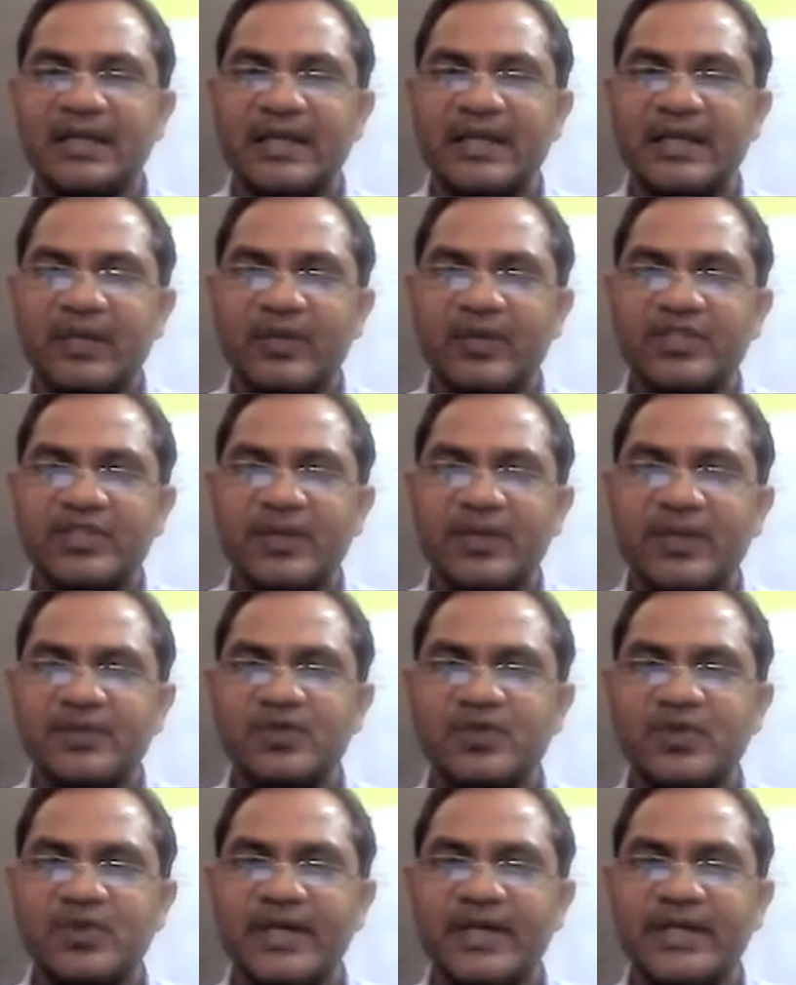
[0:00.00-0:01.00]
Here we
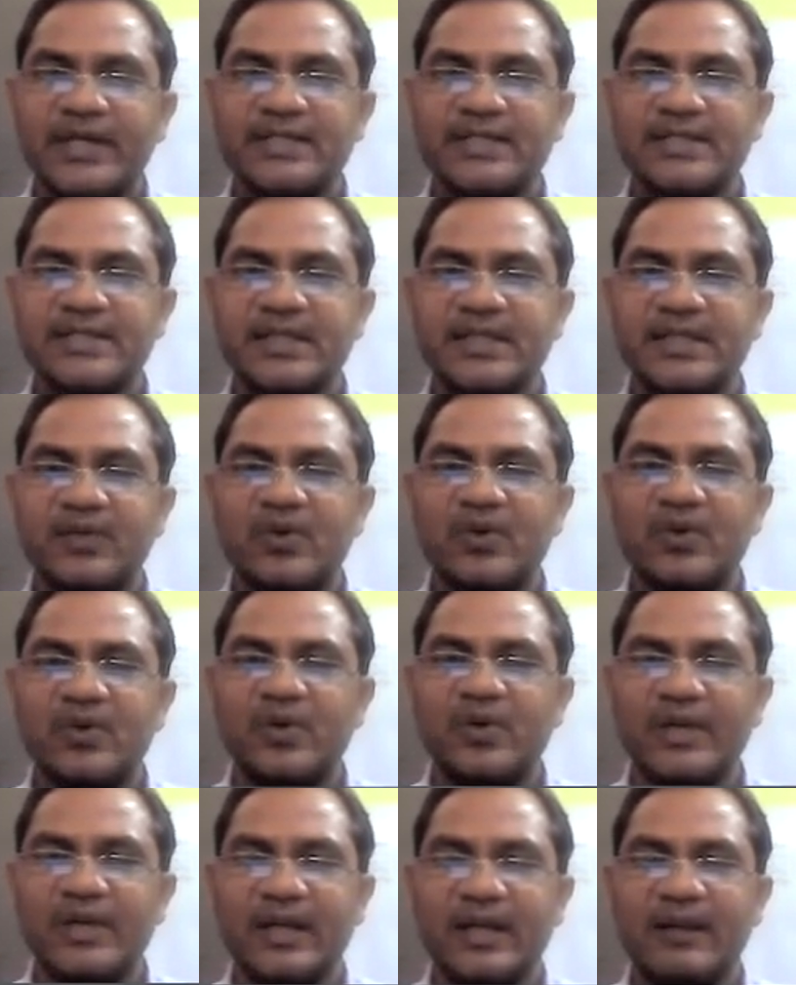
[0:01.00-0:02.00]
substituted x is equal
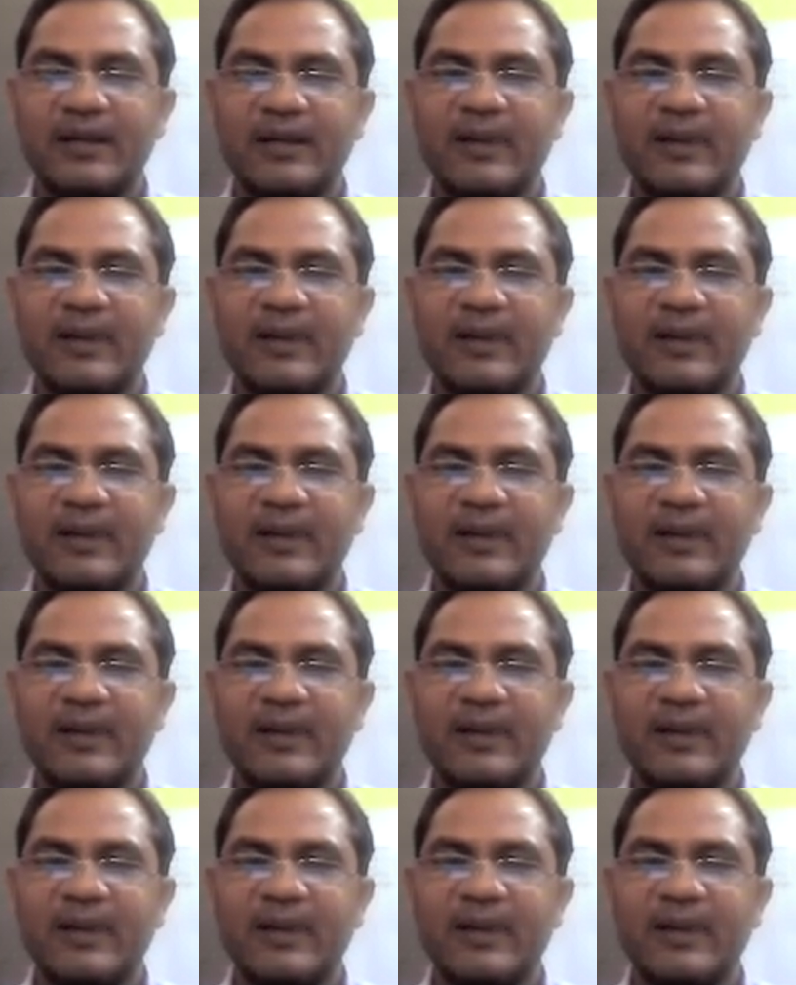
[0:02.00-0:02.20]
to l.